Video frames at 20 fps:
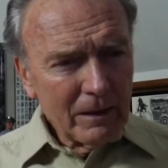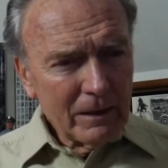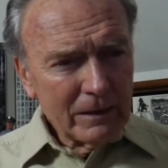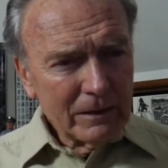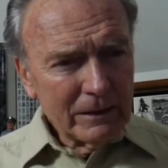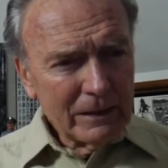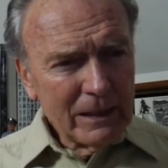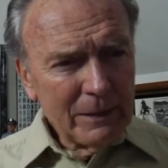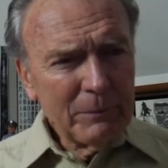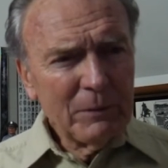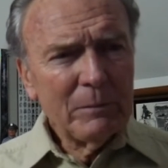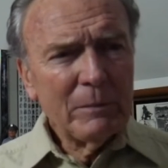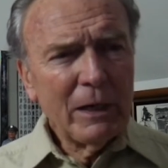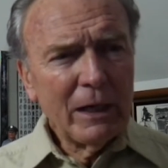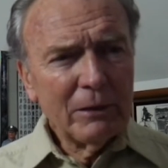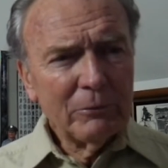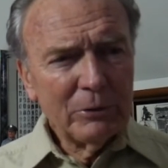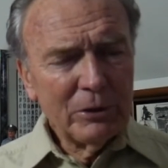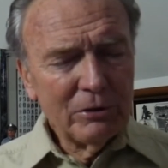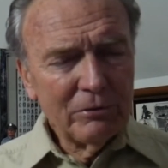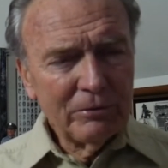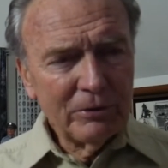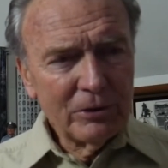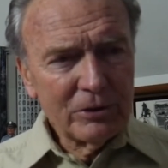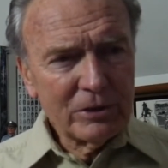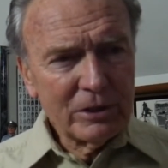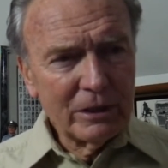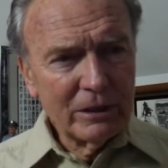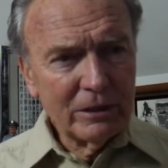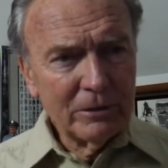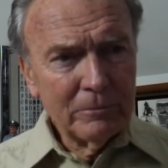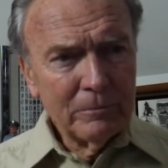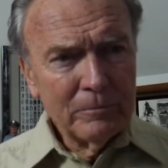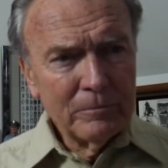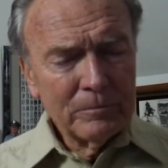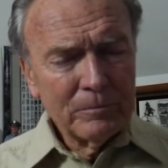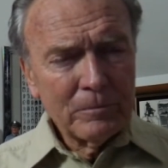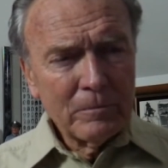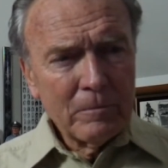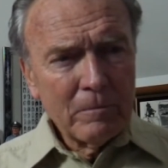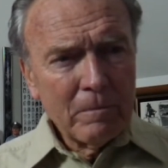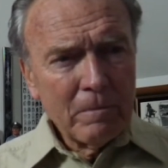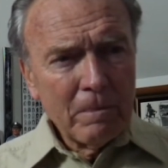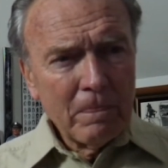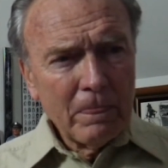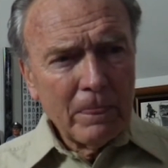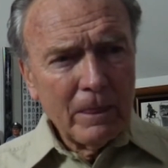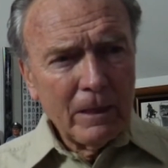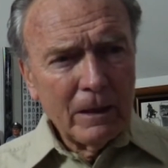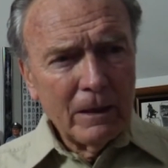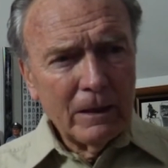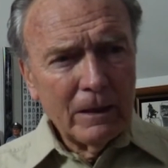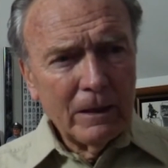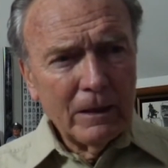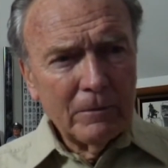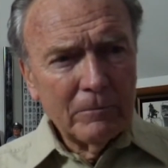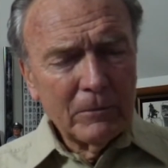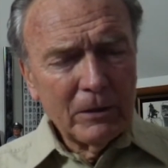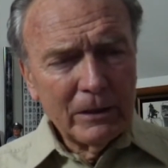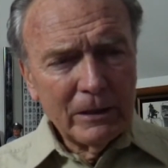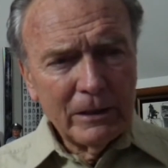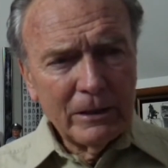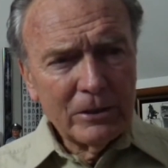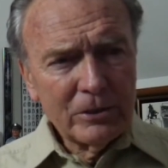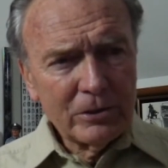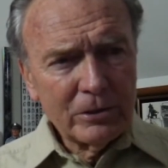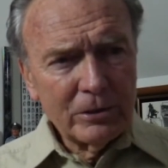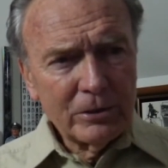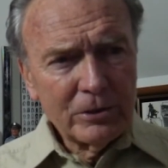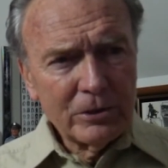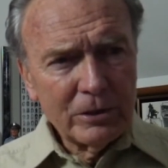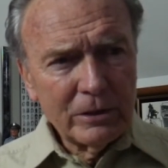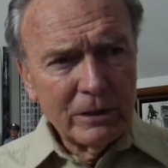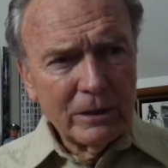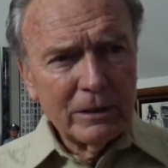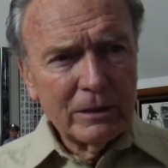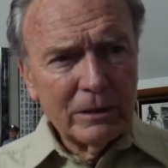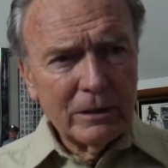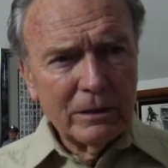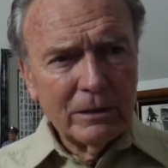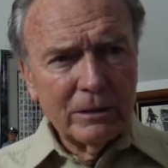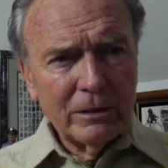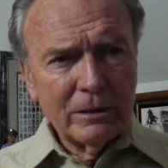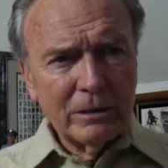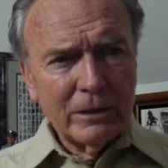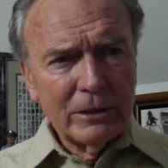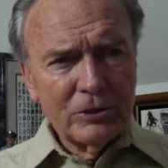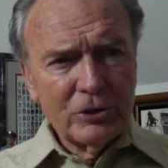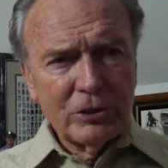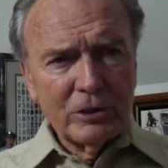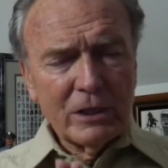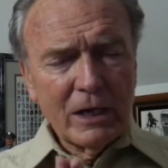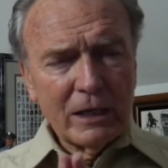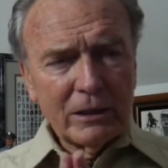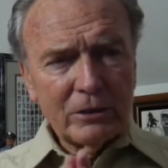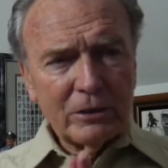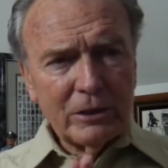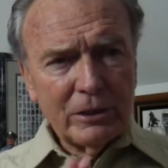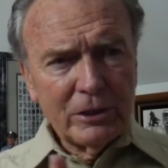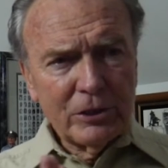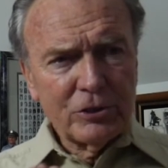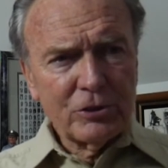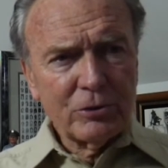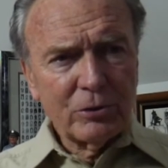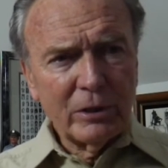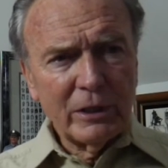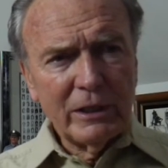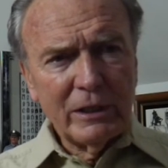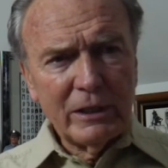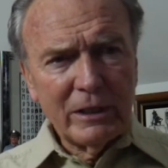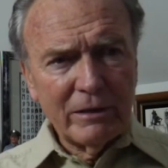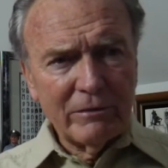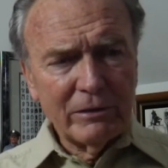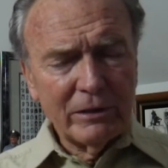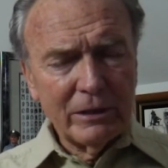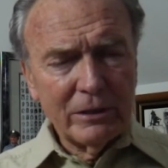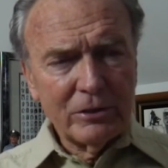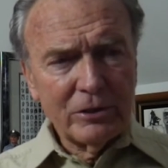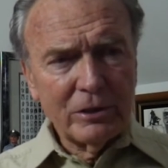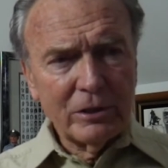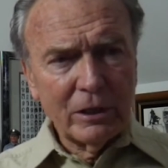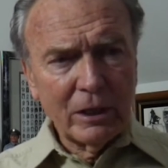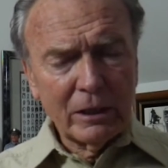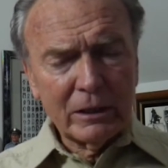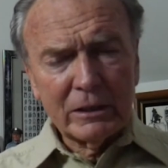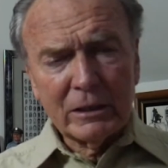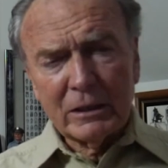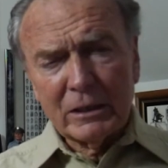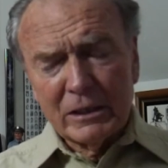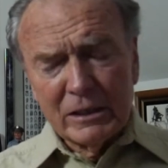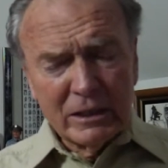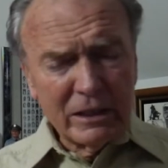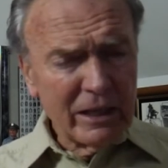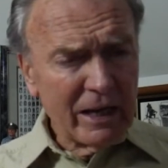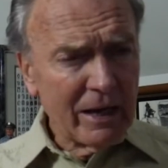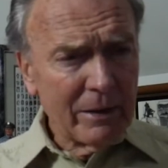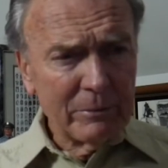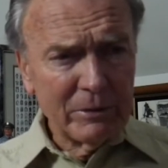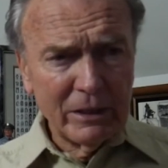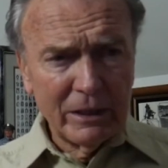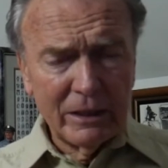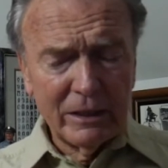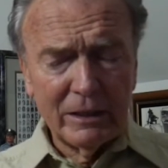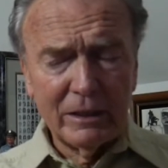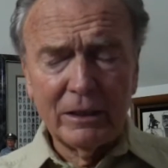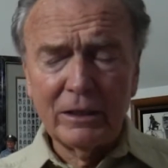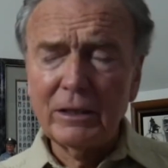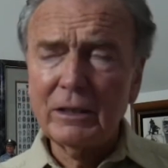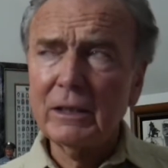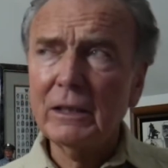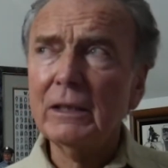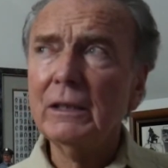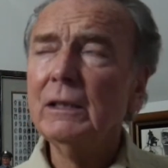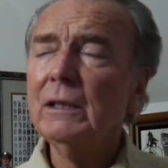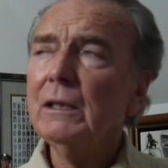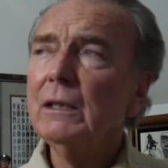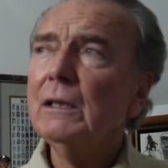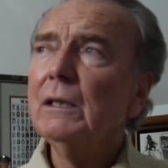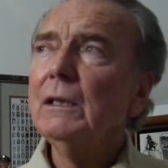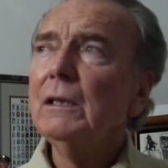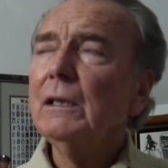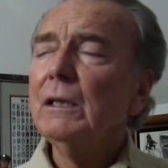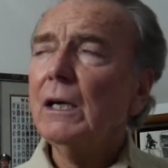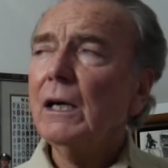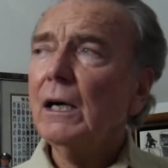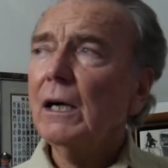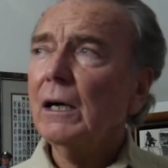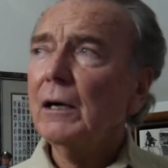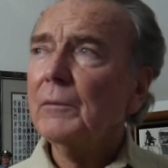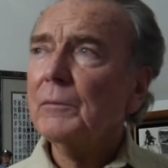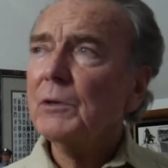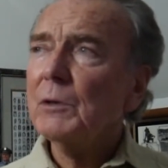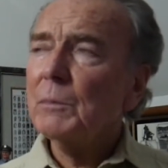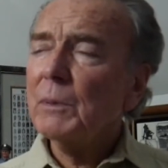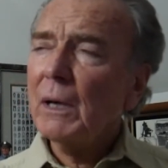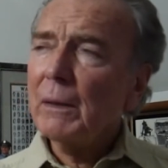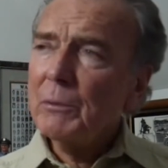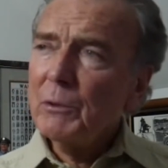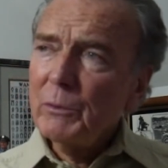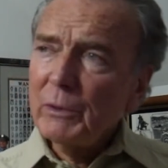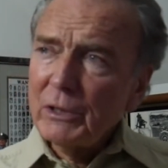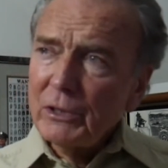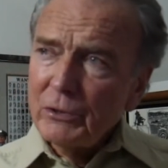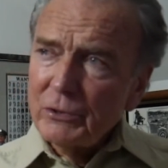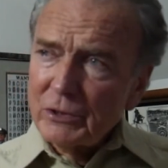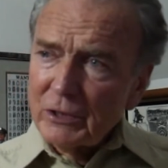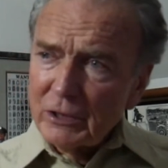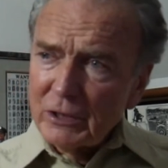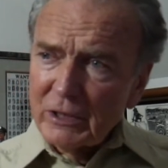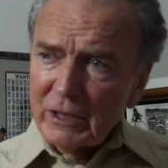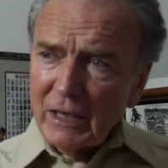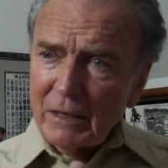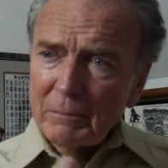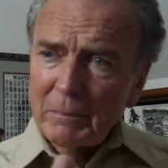keep in mind when you first enter on any search that you're not going to destroy any evidence. You're not going to contaminate anything. You probably want to use the same